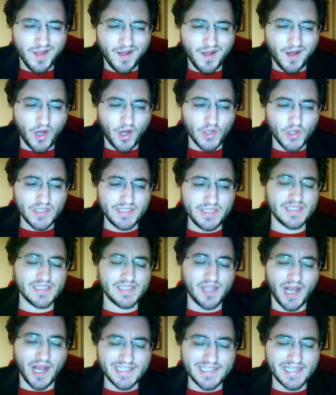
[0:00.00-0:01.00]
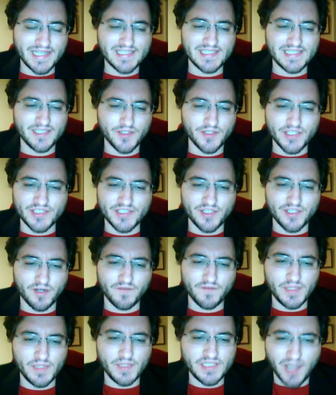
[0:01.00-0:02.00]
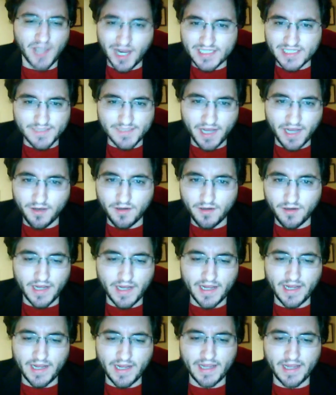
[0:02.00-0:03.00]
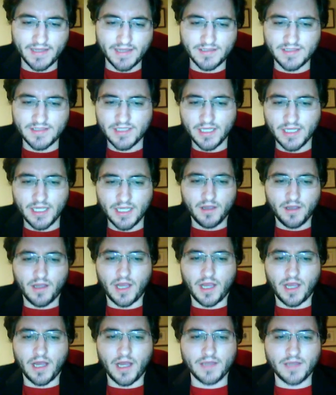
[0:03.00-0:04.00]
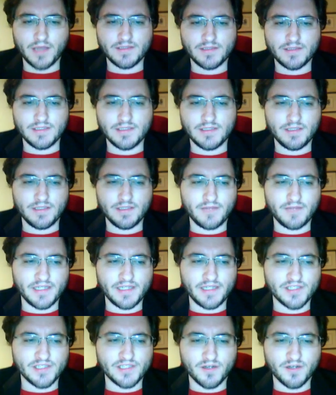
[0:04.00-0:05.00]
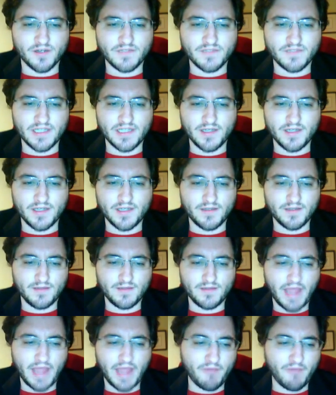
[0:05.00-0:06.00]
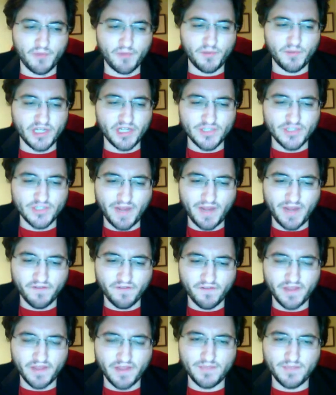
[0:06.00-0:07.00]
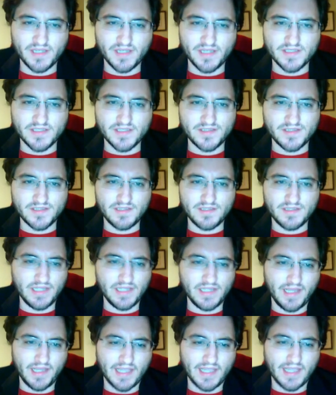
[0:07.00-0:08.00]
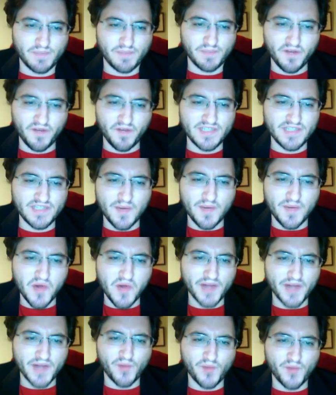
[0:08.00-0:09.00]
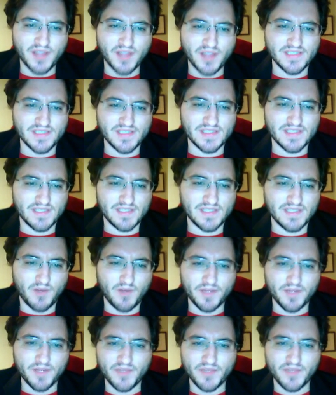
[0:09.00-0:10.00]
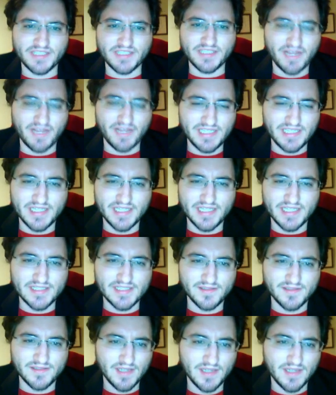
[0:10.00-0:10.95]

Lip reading: all these contests still deserve to be talked about, and they deserve to have a prediction made for them, because it's part of the democratic process, the marketplace of ideas, and